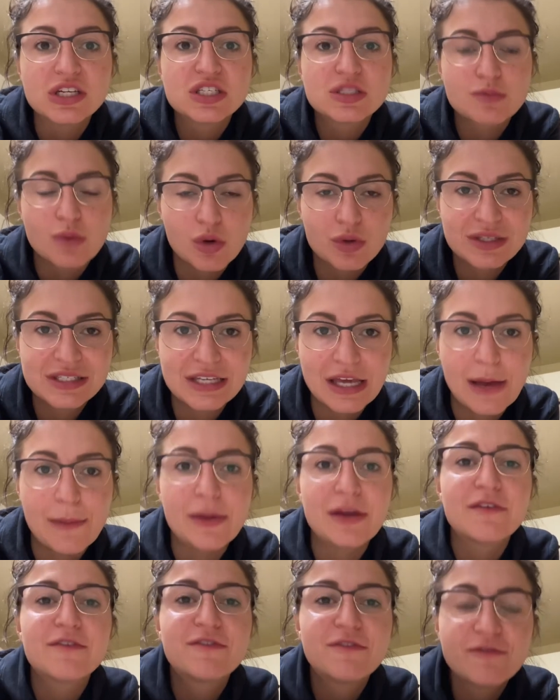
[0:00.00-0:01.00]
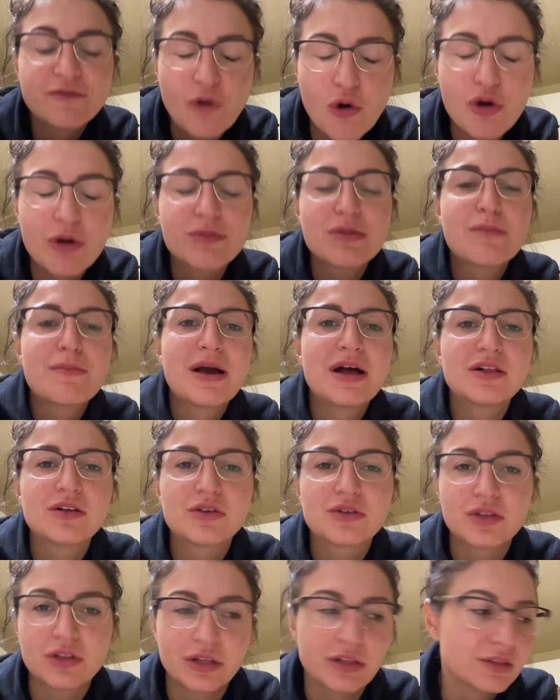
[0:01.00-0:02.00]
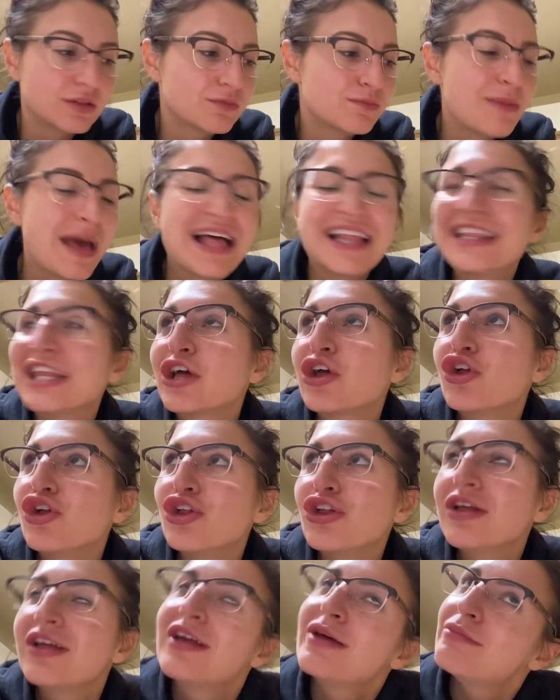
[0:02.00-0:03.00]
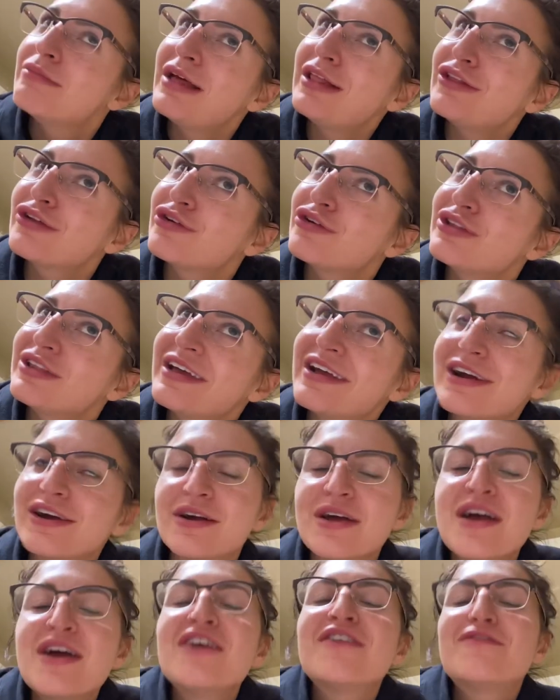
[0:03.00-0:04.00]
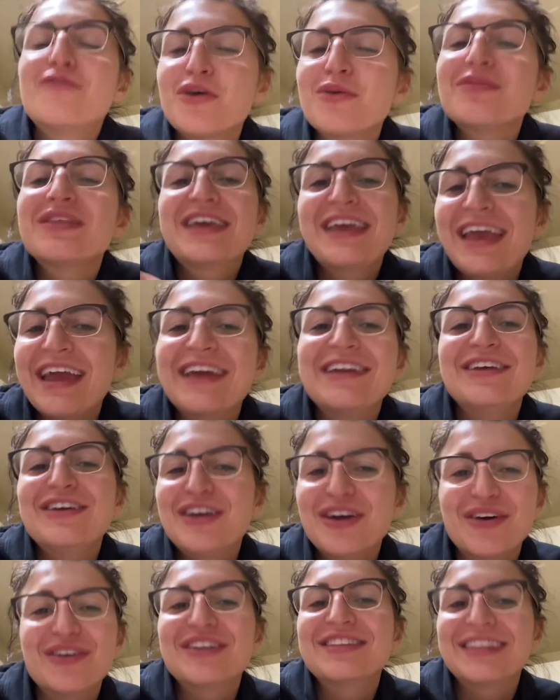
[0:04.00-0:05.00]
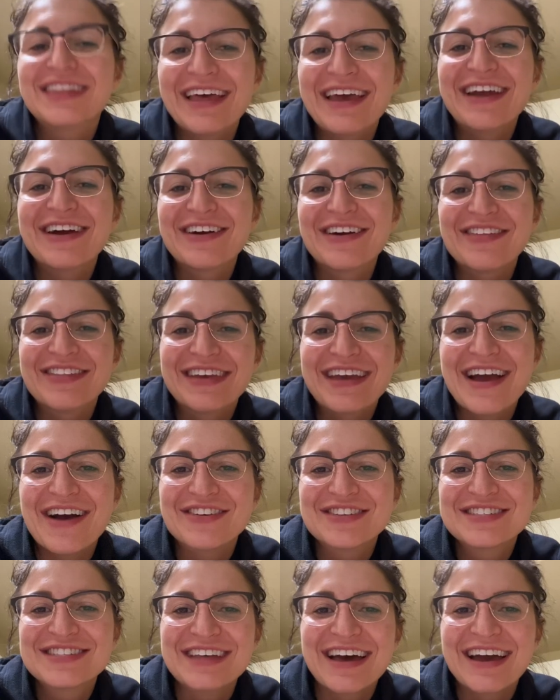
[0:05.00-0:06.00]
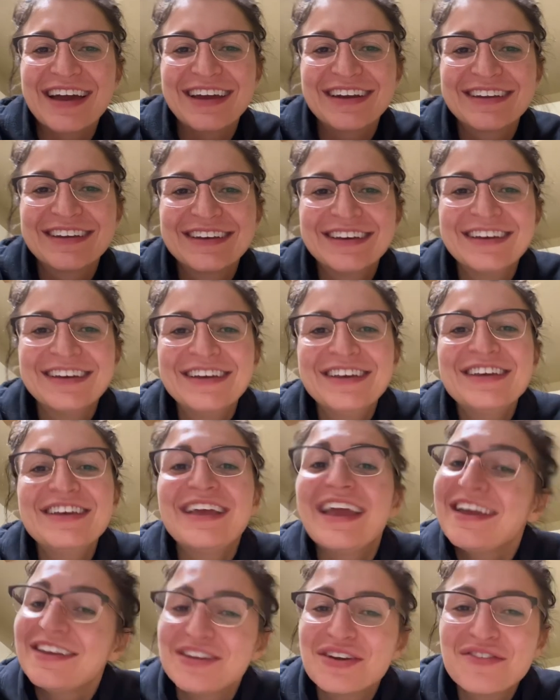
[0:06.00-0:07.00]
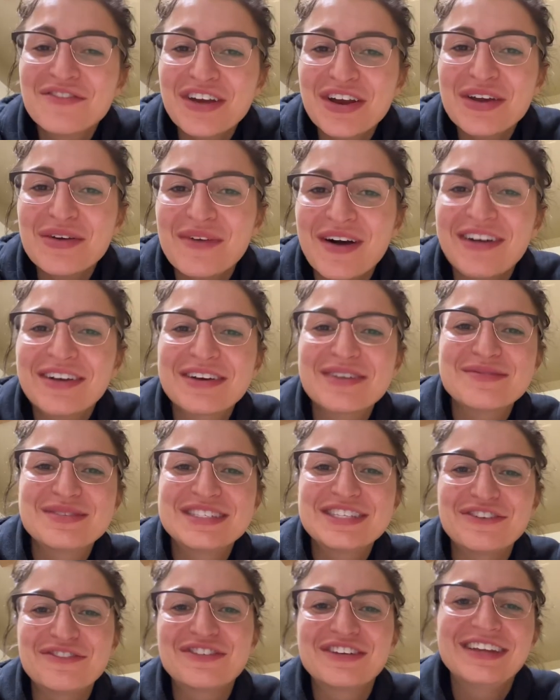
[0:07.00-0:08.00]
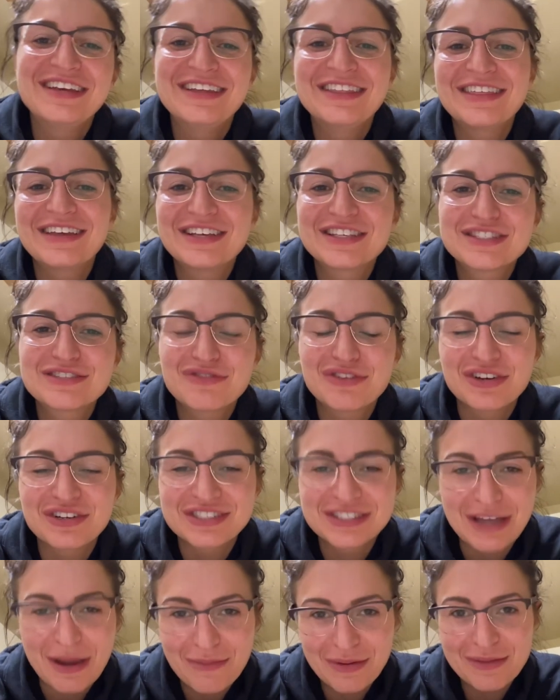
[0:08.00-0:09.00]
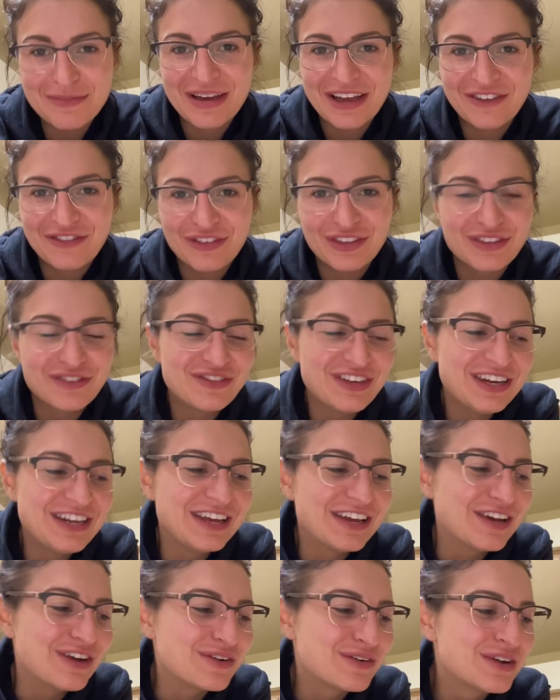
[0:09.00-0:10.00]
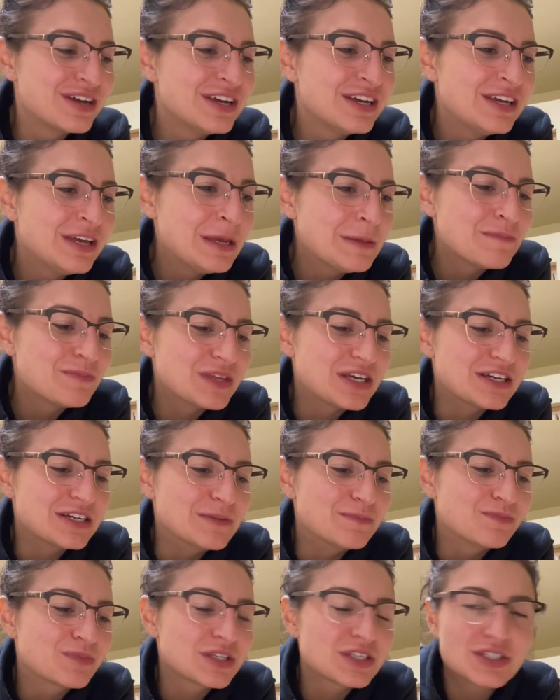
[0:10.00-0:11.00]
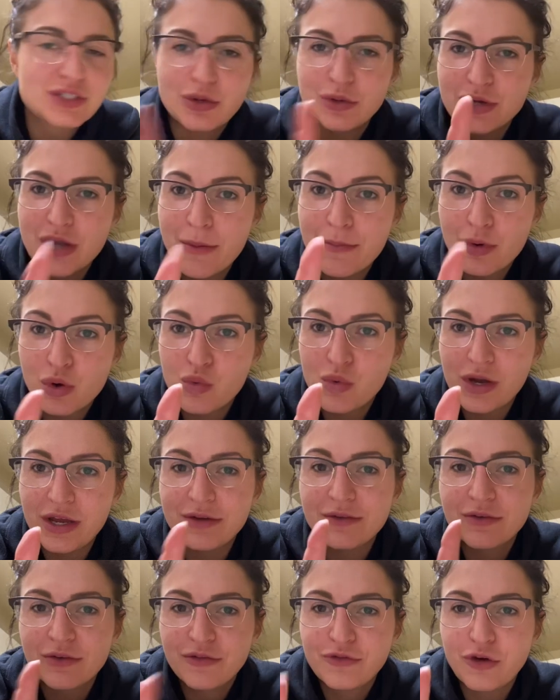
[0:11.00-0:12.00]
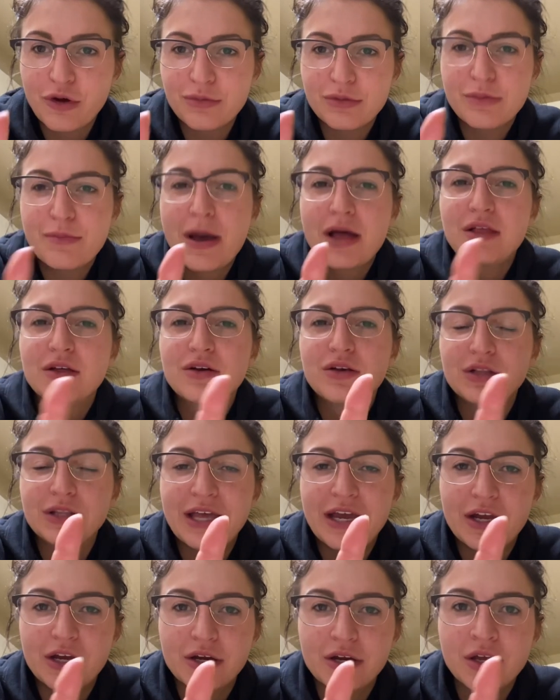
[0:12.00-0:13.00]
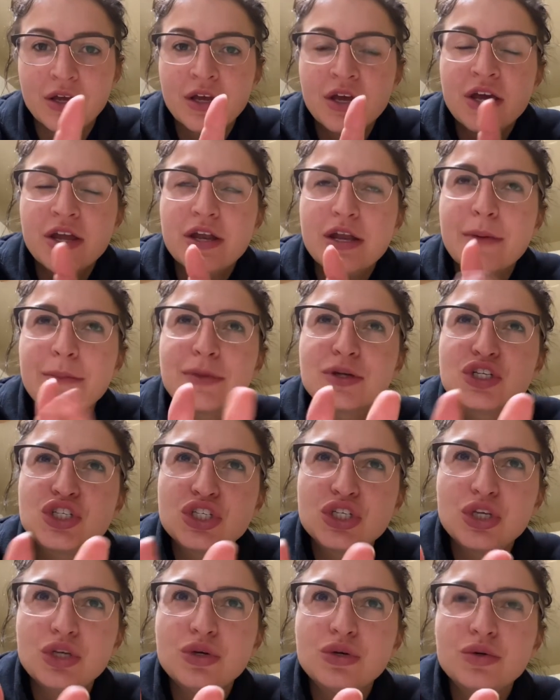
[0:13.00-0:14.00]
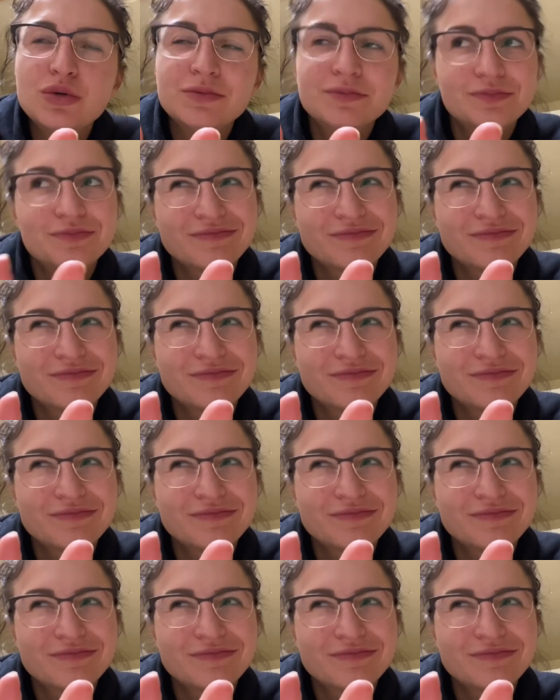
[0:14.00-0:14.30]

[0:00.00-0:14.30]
smoked salmon. Form the pellicle layer. Form the candy-coated layer on the outside. You're very welcome, Tiffany. Thanks for stopping by for the video. So number one, form the pellicle layer. Number two,